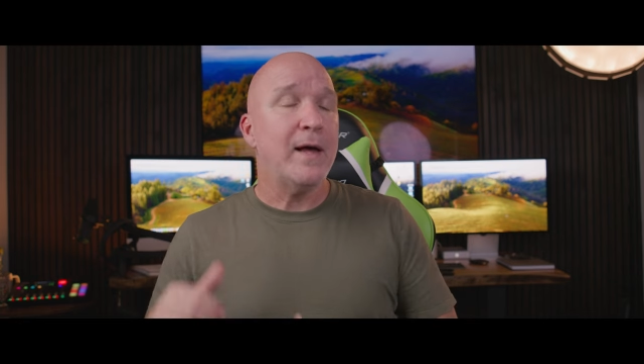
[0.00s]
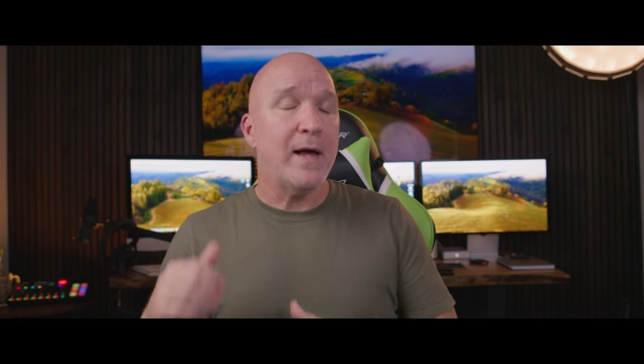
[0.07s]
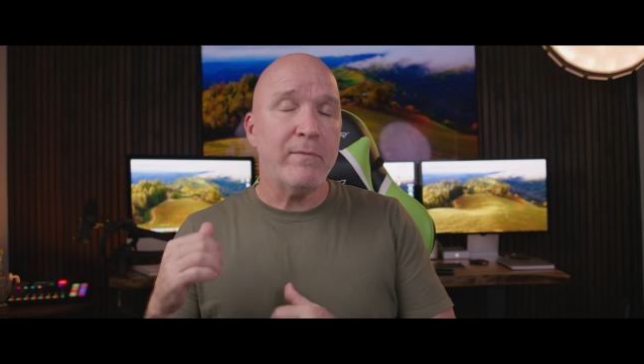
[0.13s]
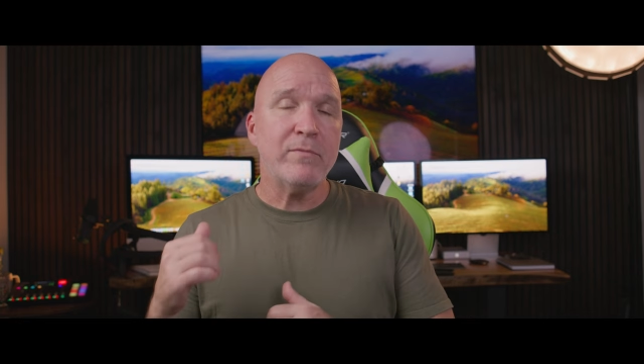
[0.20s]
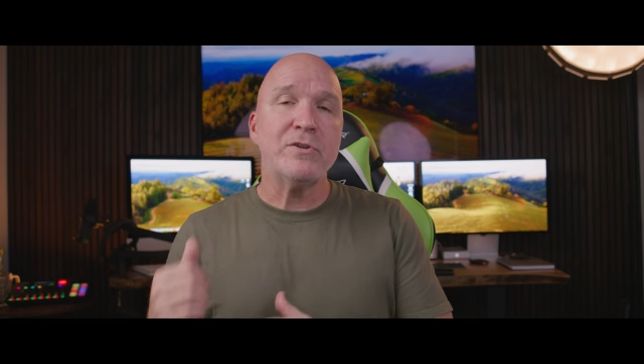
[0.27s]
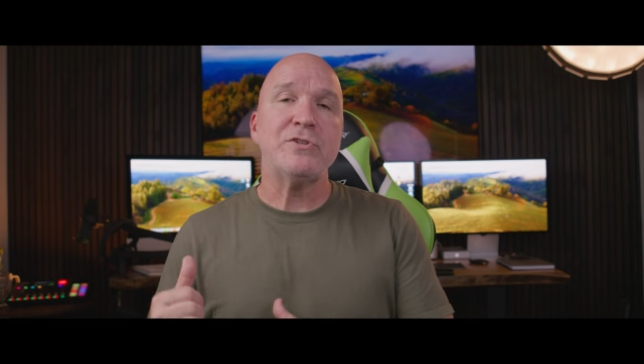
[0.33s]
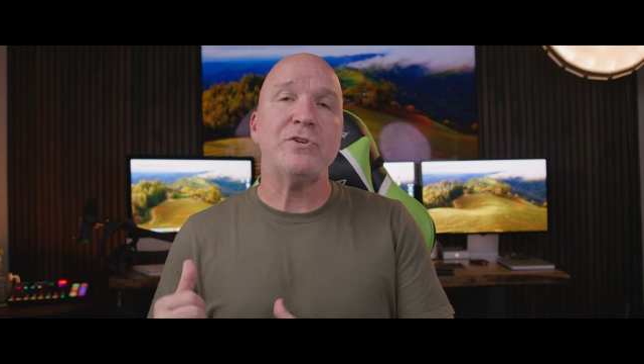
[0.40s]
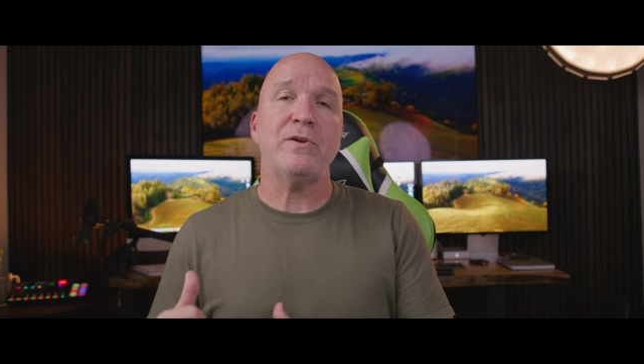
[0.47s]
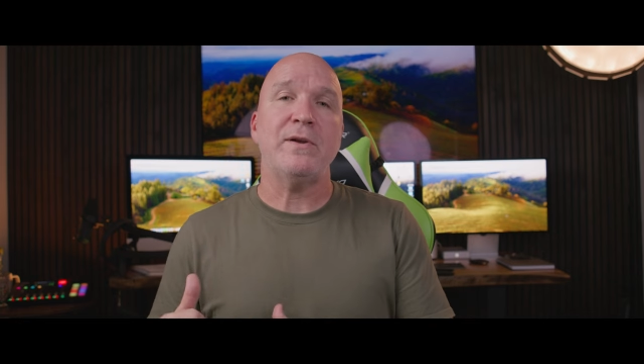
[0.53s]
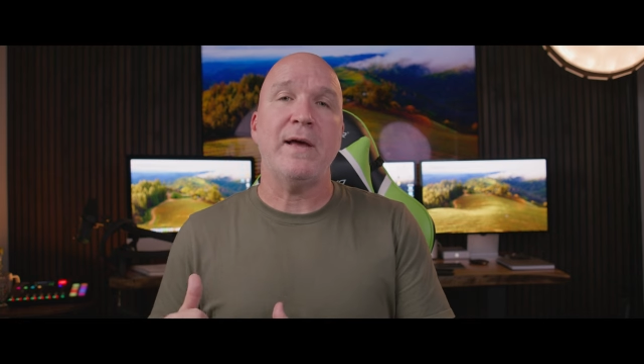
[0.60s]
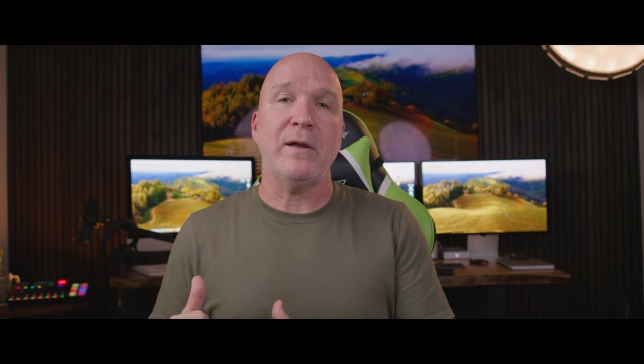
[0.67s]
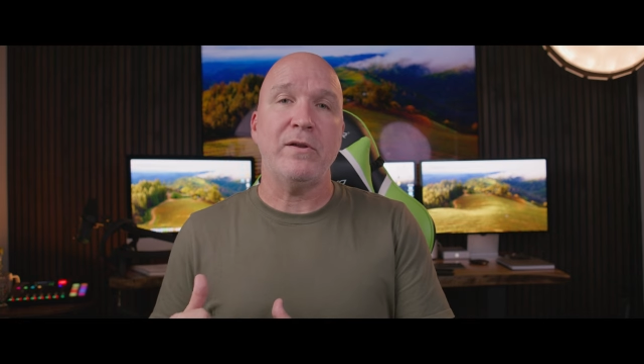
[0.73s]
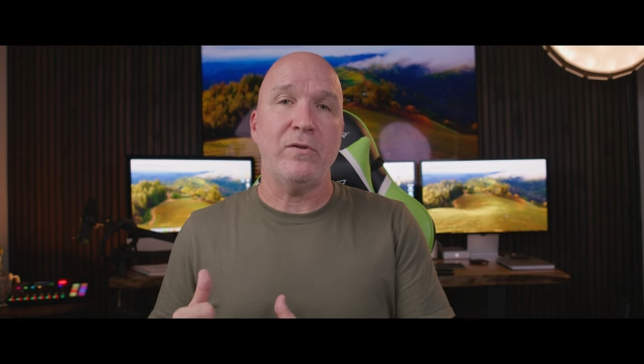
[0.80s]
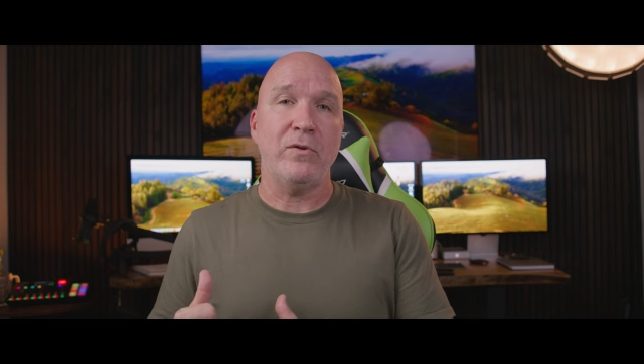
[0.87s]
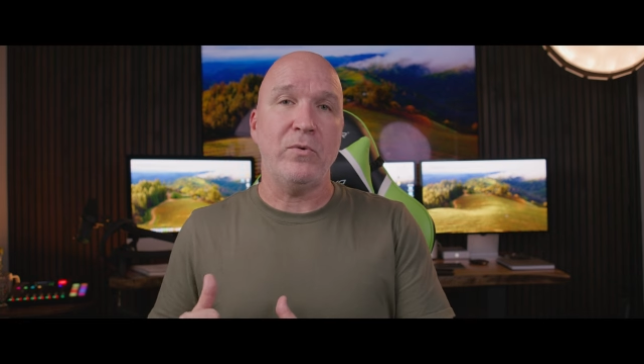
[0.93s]
I want to show you
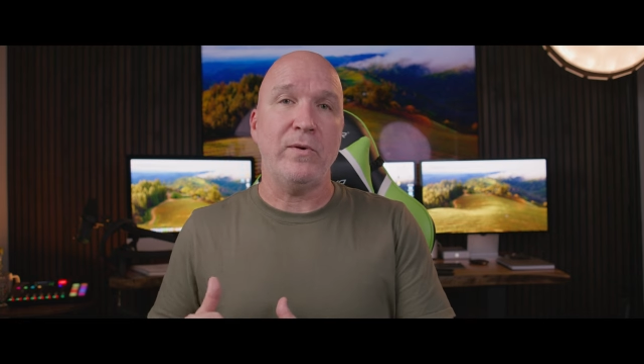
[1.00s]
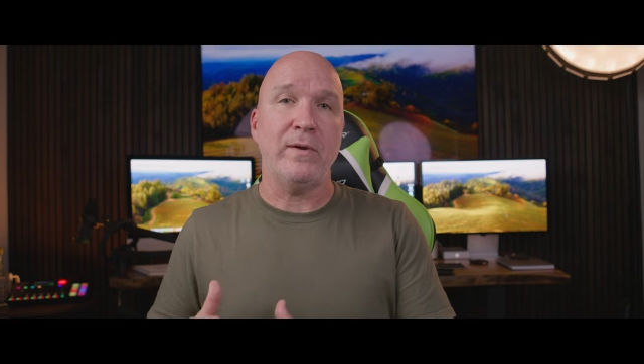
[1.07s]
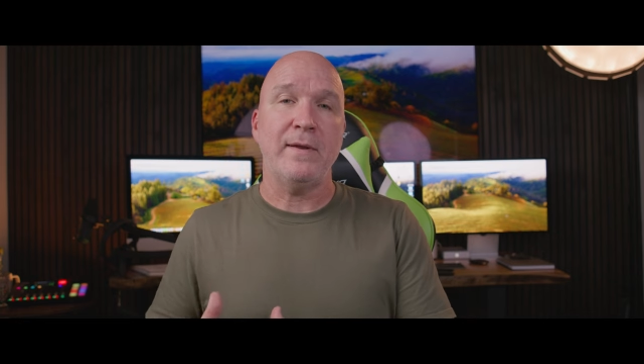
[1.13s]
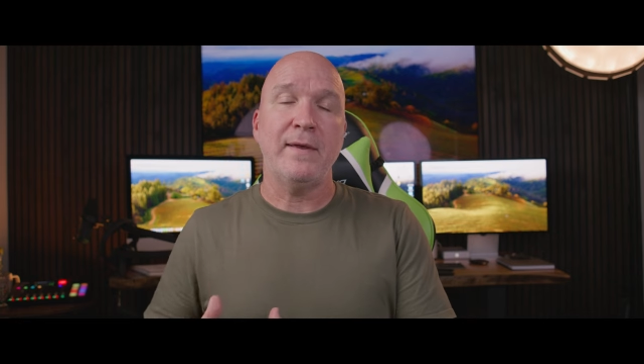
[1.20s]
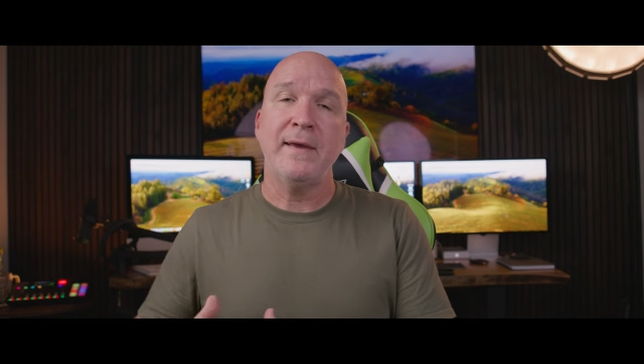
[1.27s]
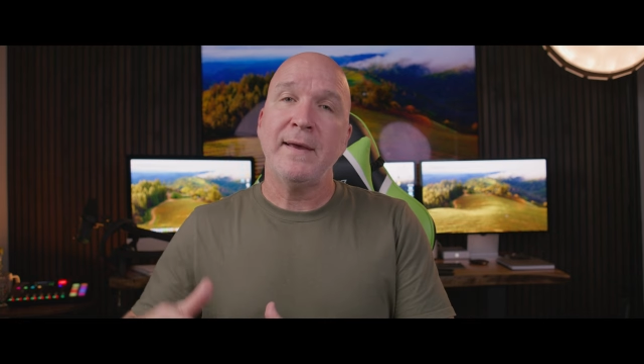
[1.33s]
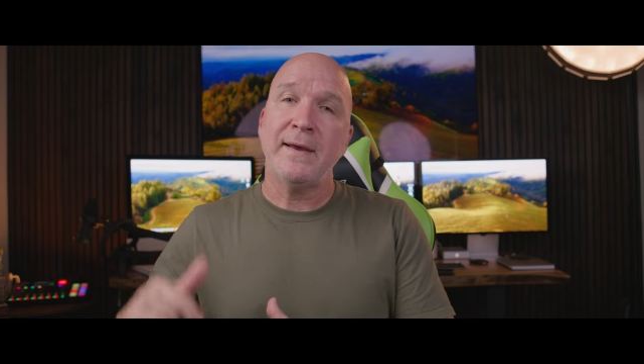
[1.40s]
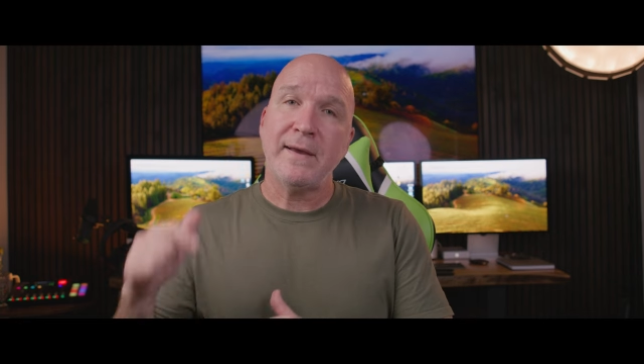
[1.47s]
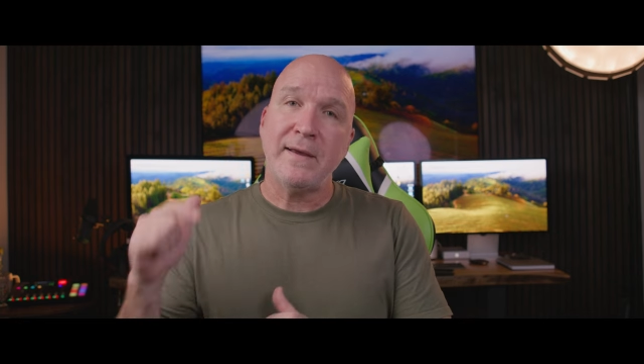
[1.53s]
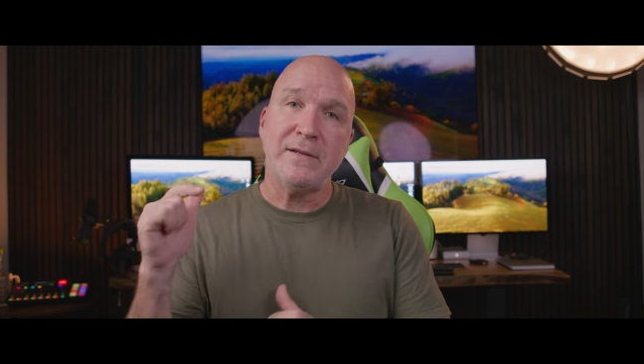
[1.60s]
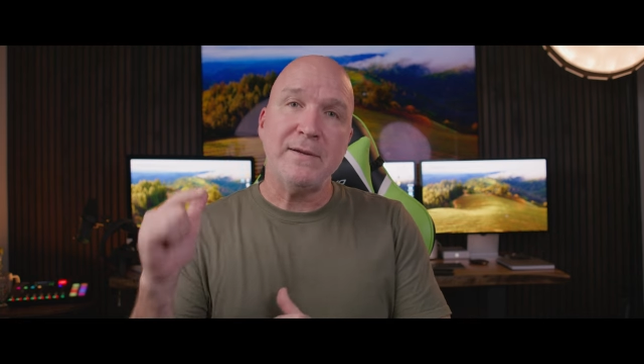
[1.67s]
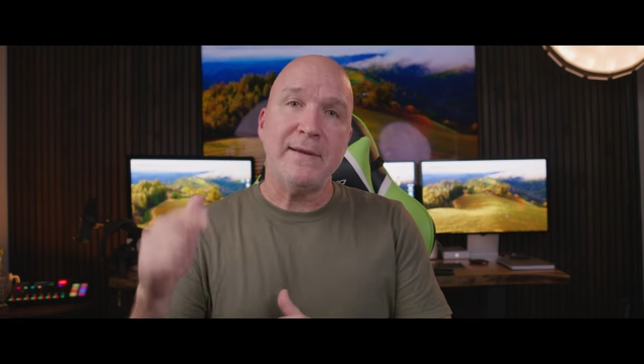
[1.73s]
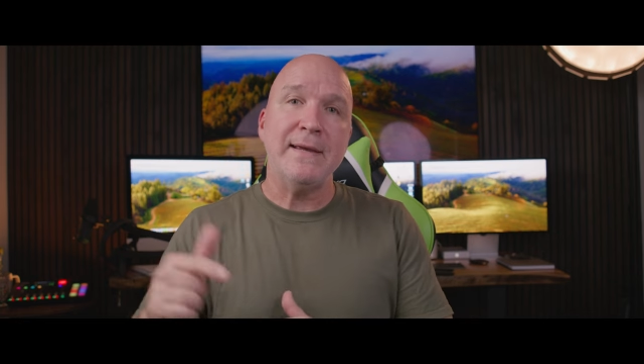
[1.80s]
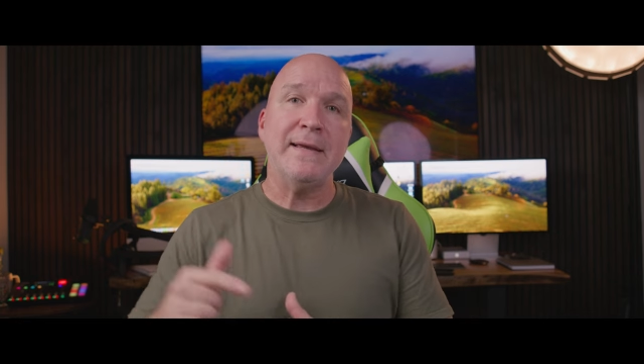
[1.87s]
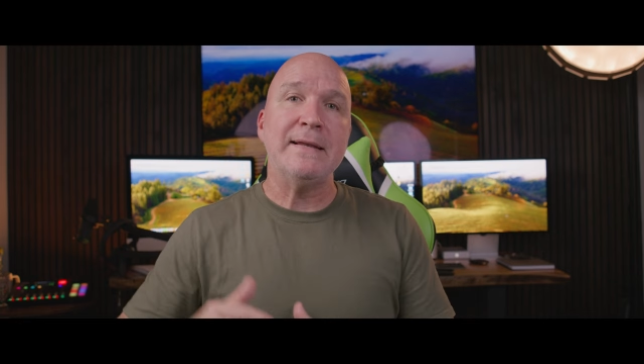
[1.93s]
how to do it,
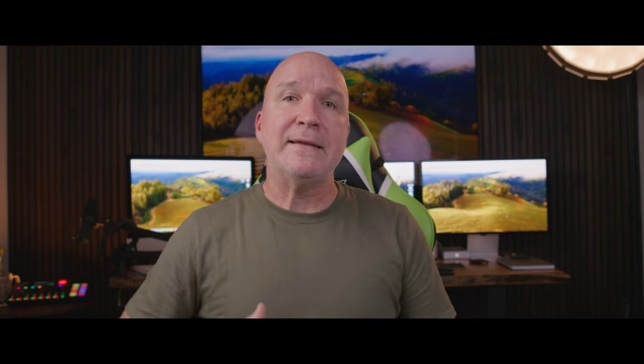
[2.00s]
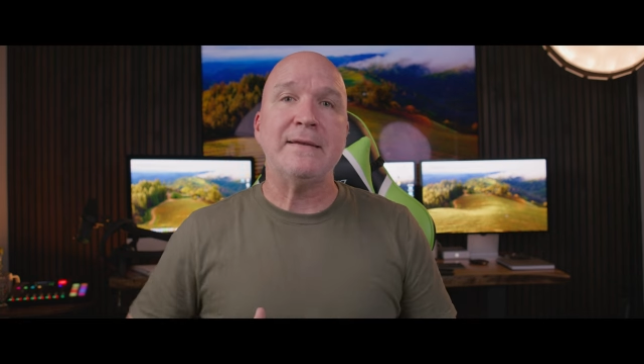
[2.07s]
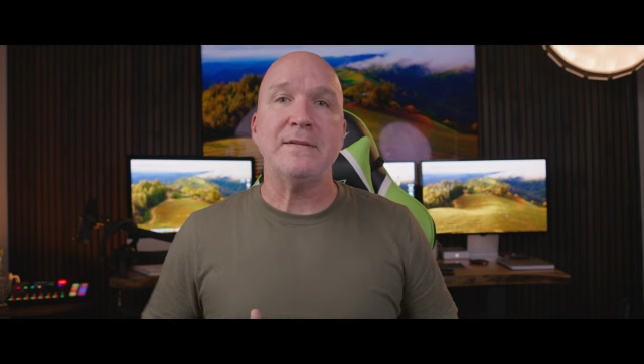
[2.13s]
get you in,